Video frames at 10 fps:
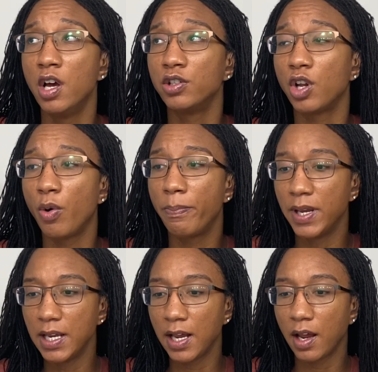so
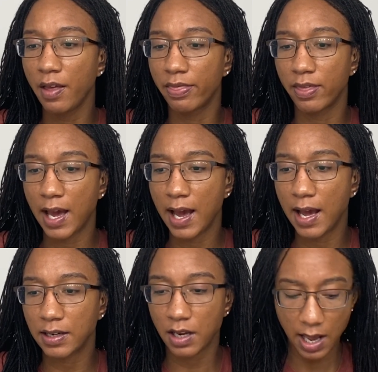being
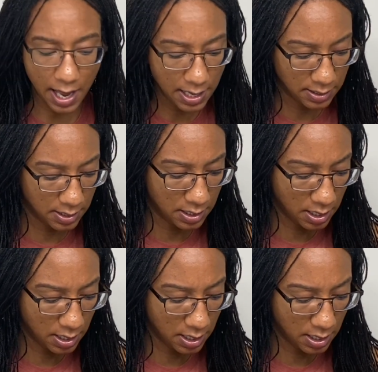that I did